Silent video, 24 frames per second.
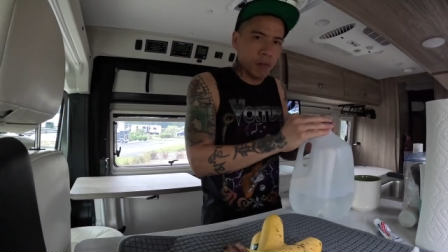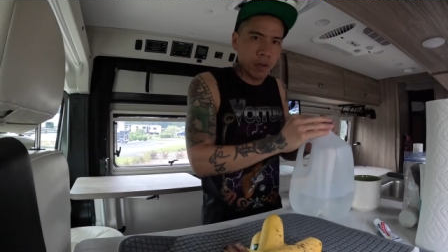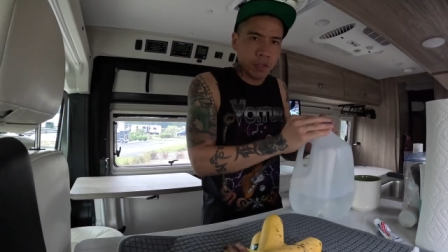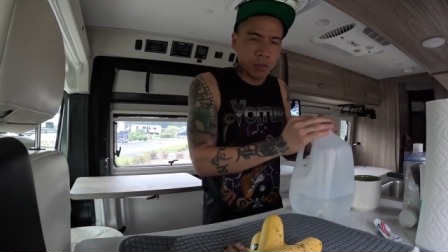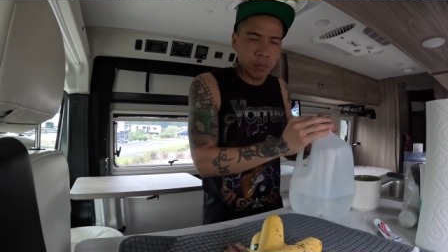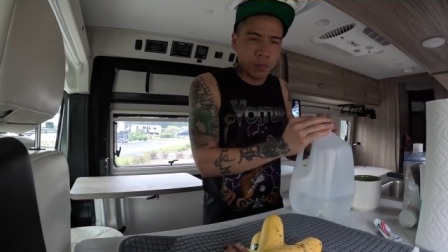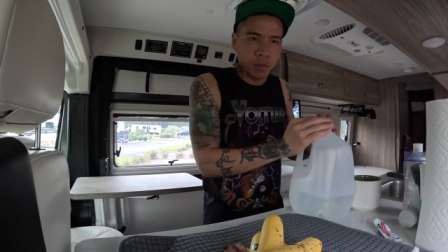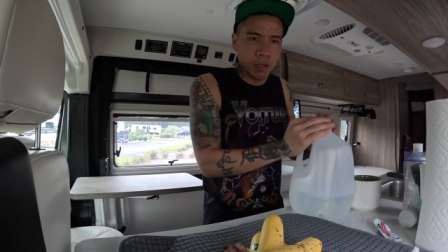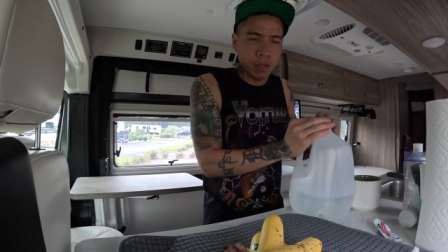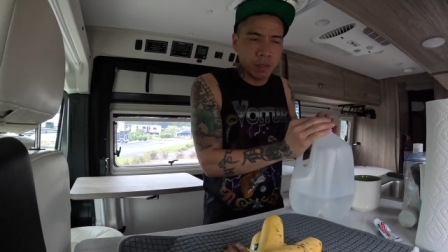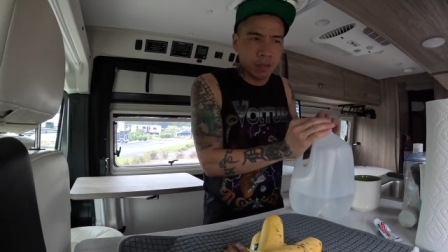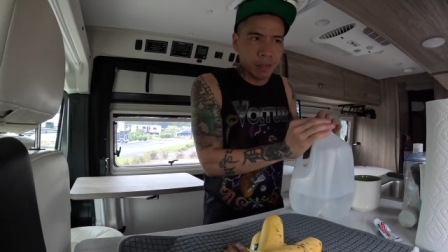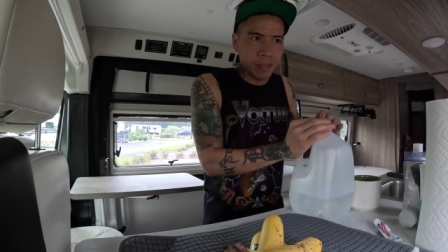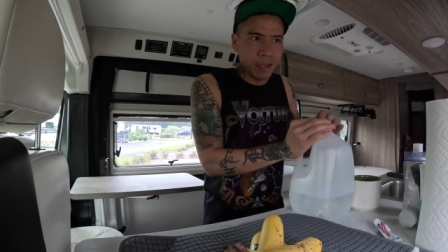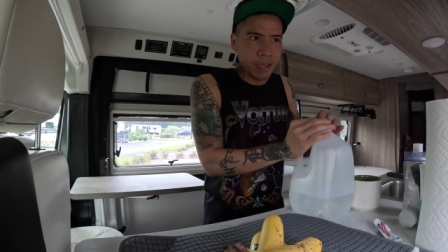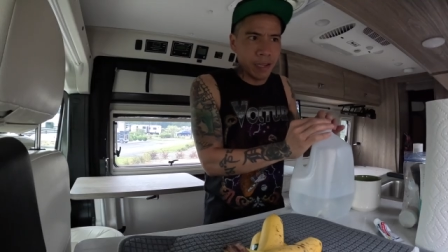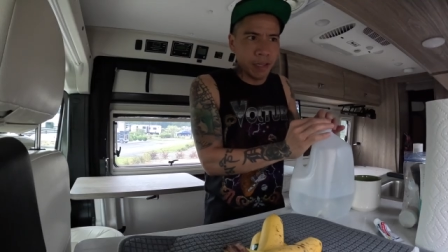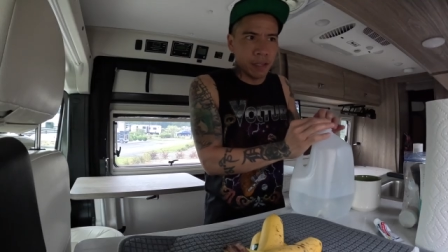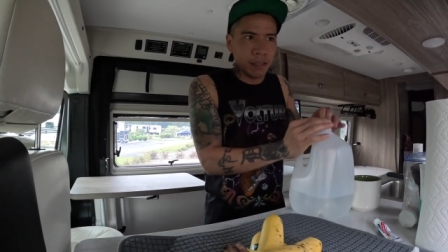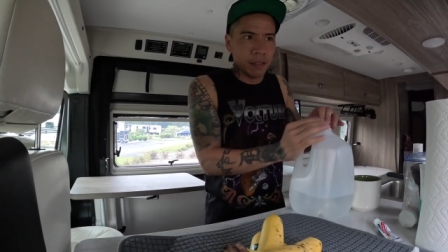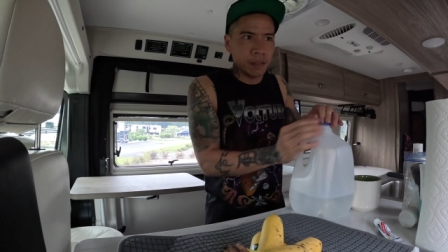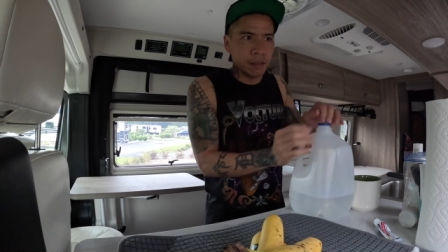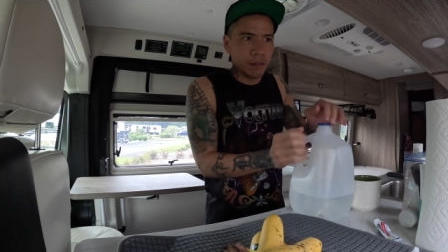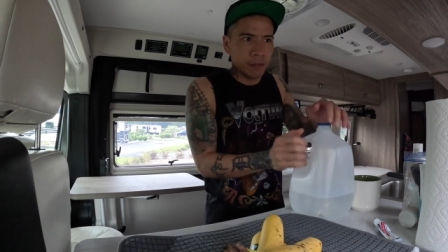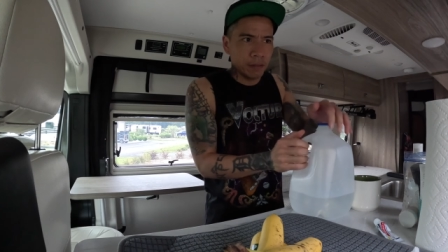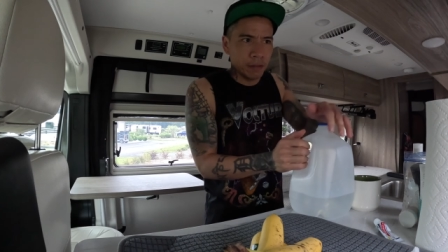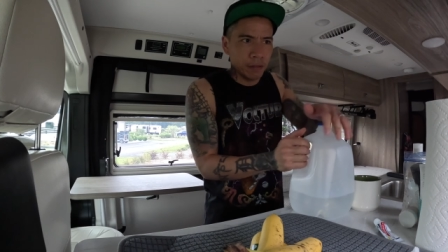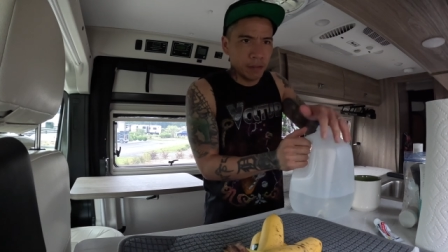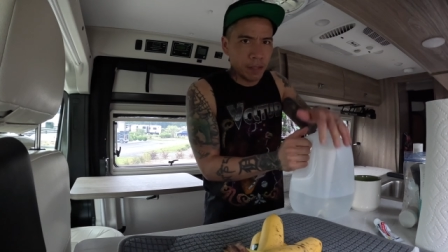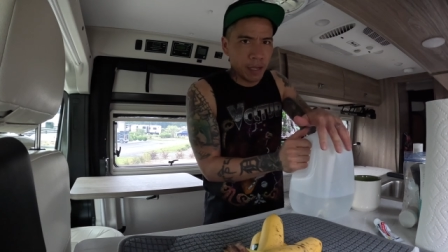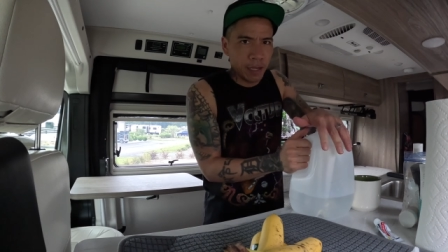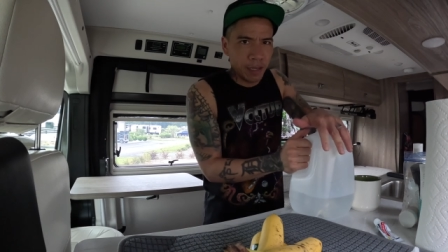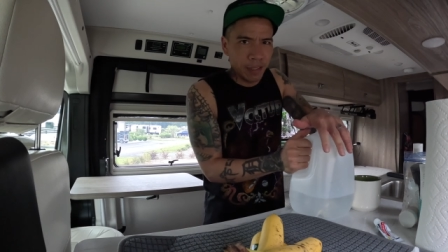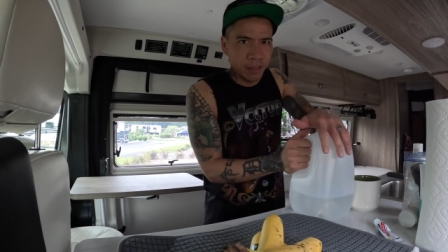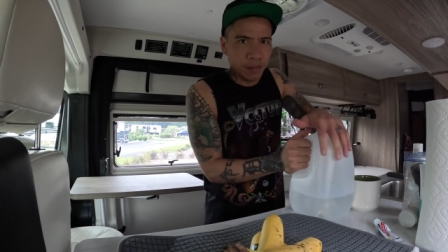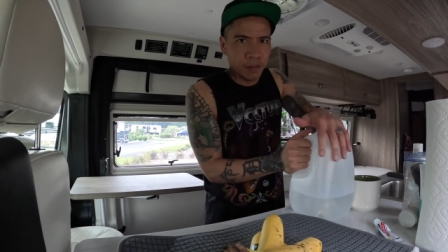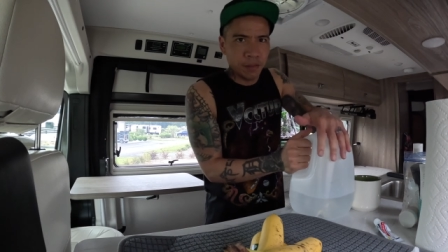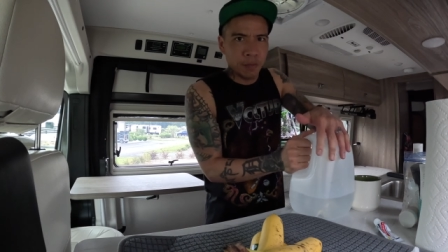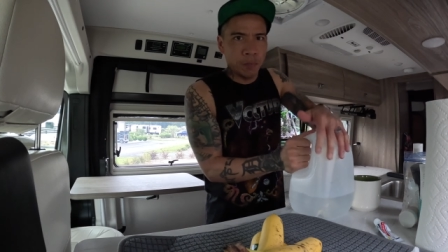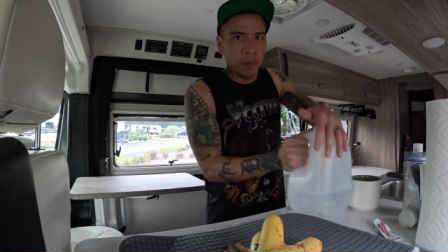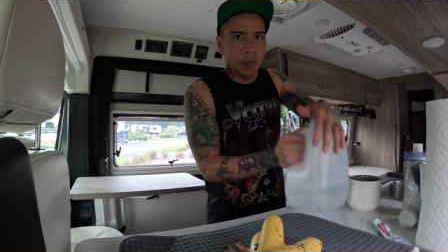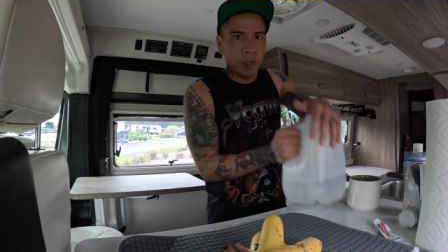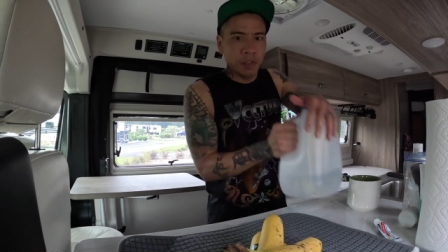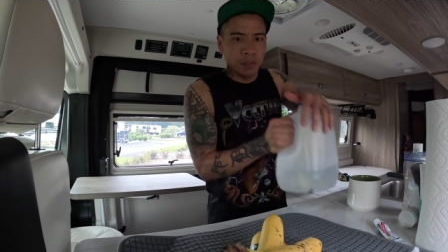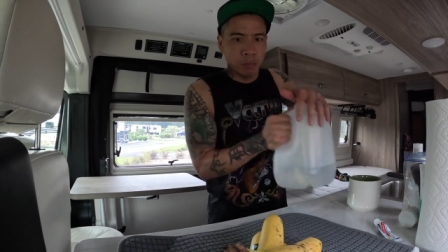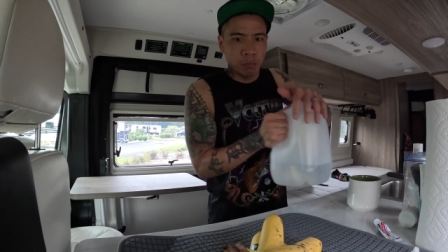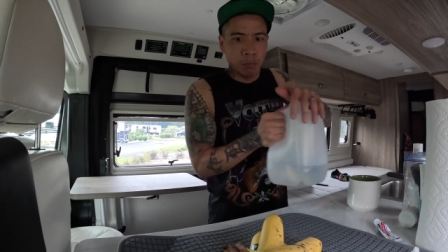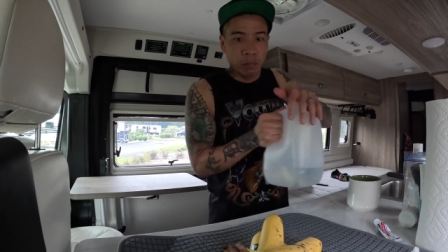freshwater tank kind of
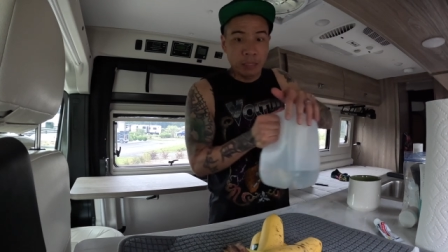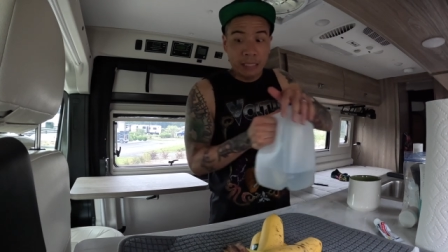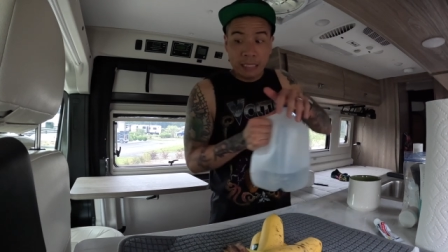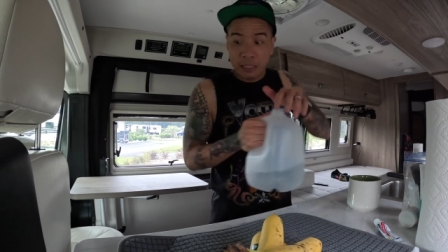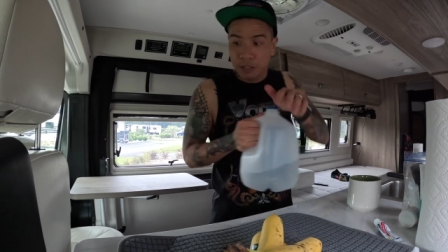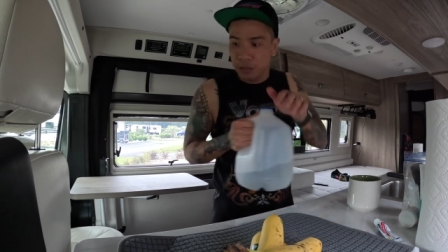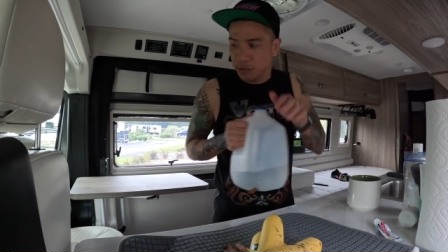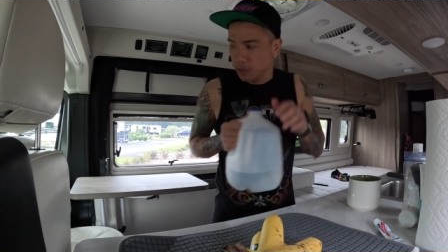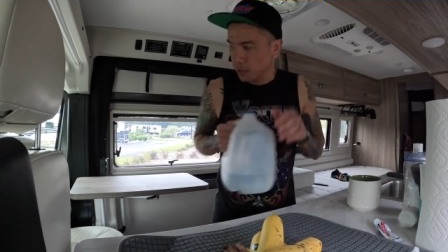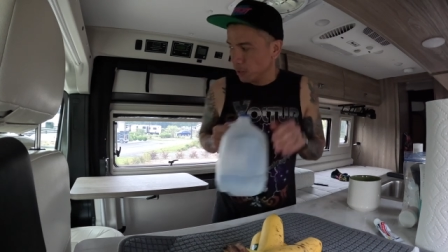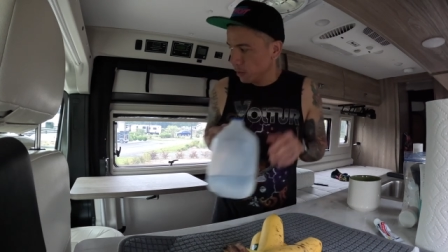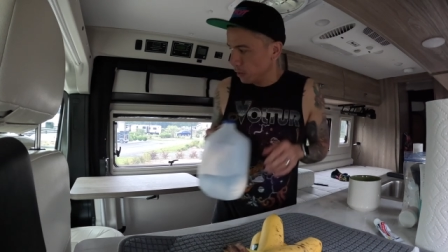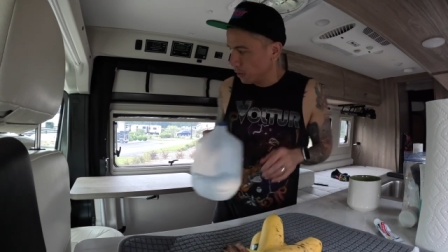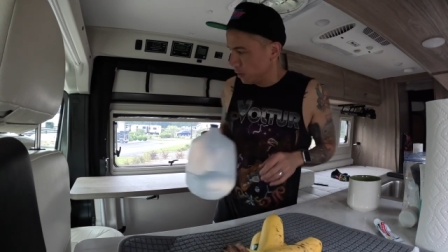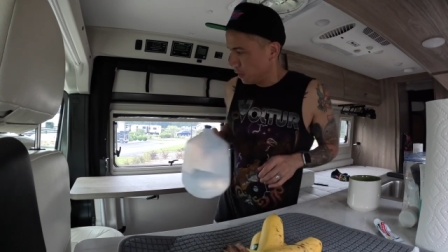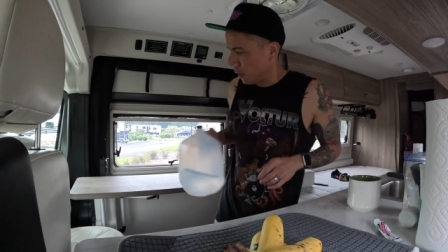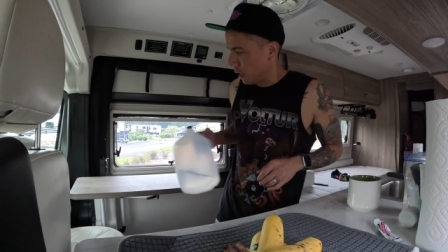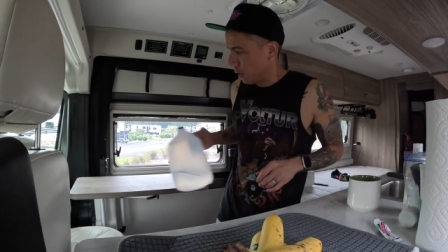smells bleachy.